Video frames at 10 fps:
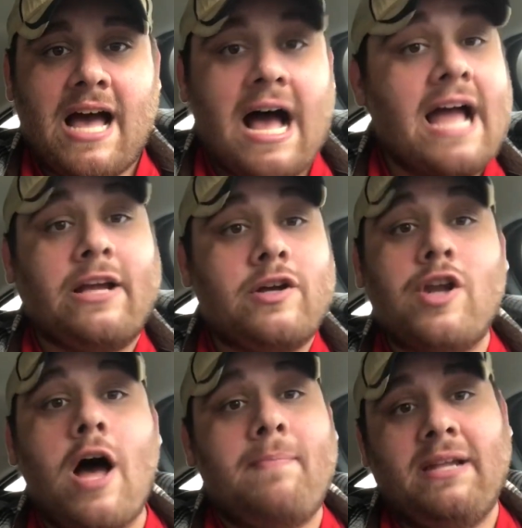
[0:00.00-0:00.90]
I could
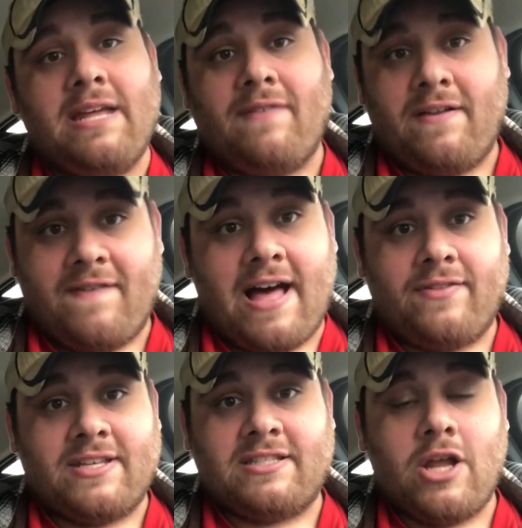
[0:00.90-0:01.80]
not believe I
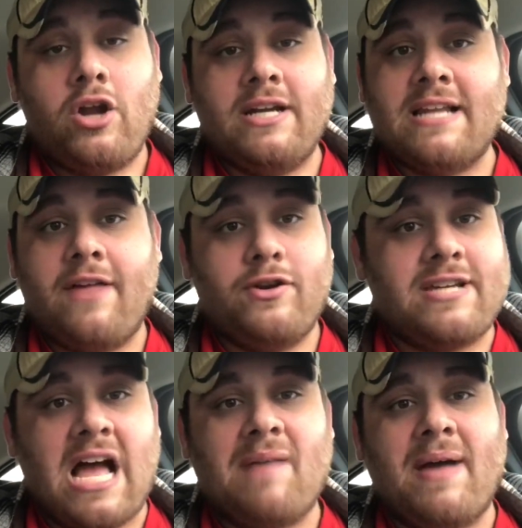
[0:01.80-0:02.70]
found this. The only other
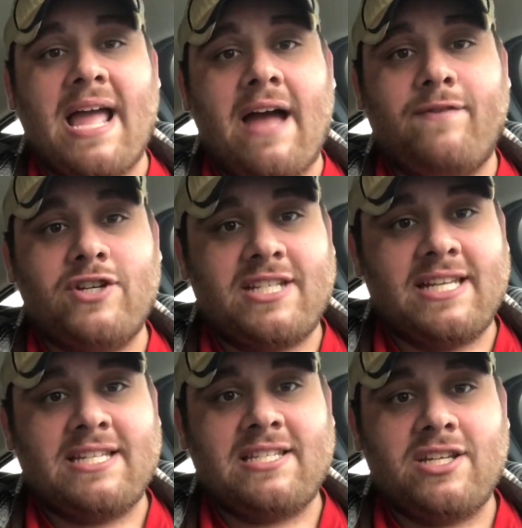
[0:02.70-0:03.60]
time I ever
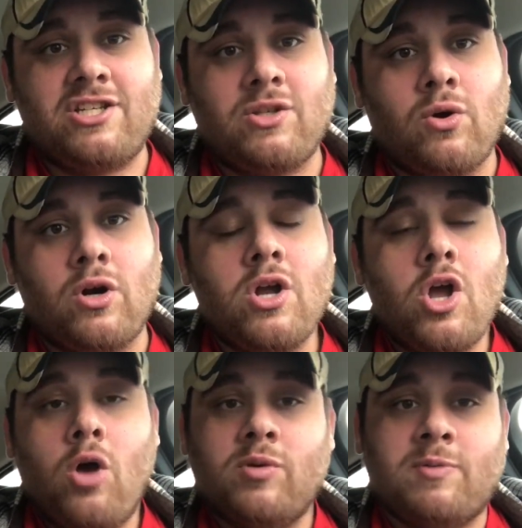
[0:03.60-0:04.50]
seen this in the store
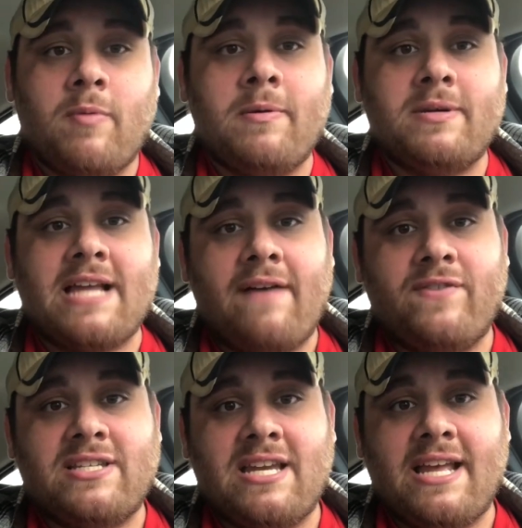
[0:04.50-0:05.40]
was when we were down
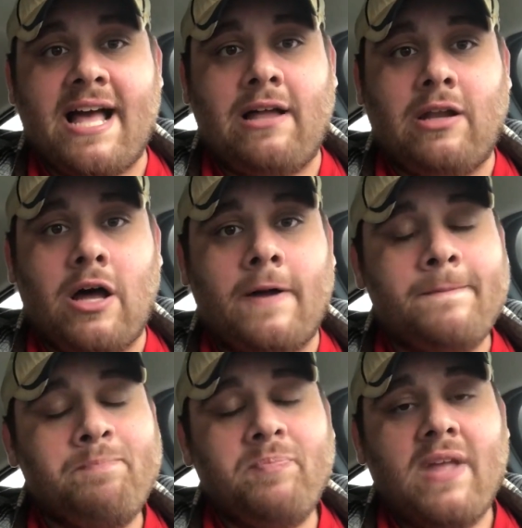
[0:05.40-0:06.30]
visiting Outlaw
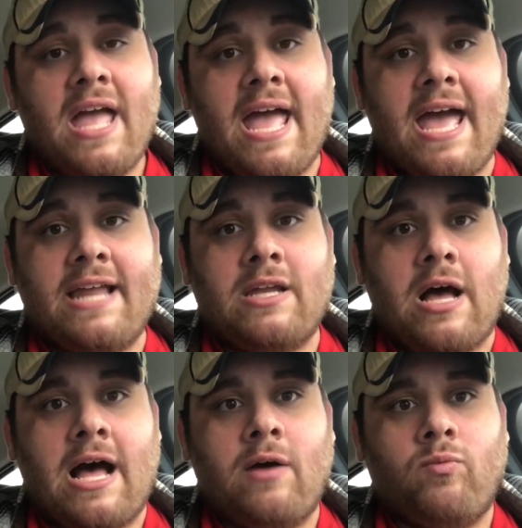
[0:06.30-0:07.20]
and
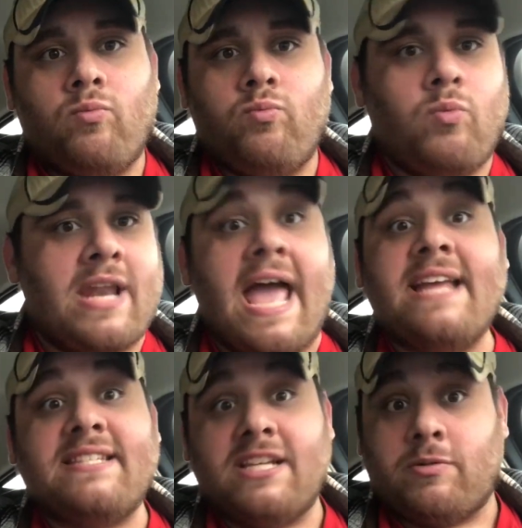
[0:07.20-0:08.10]
uh, when
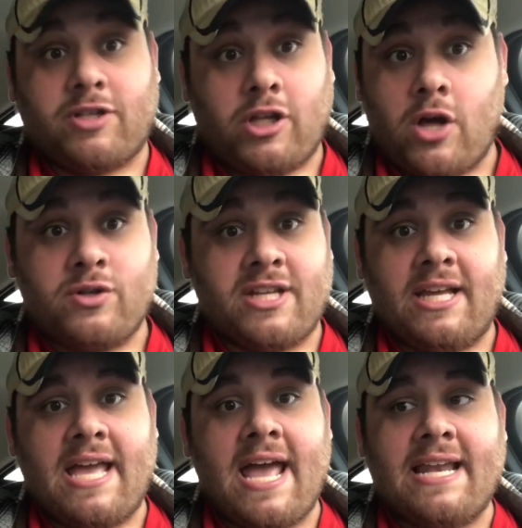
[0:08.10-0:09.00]
Hastings was
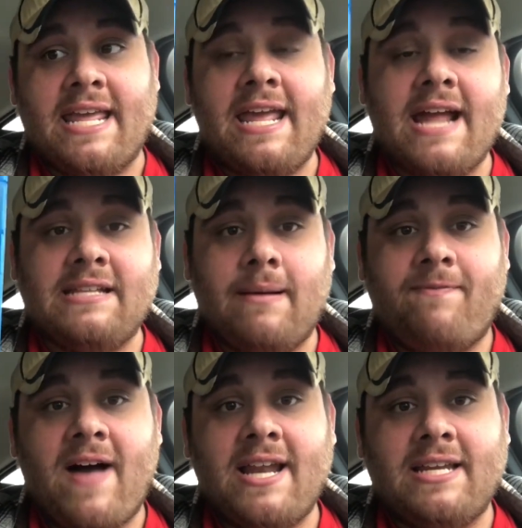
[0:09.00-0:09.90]
closing, and he ended up
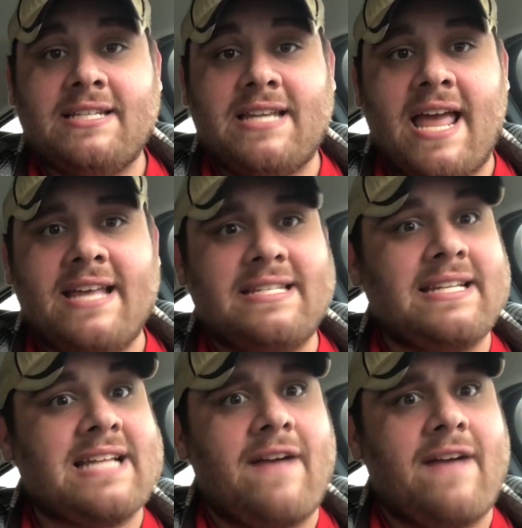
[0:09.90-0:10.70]
finding this at Hastings.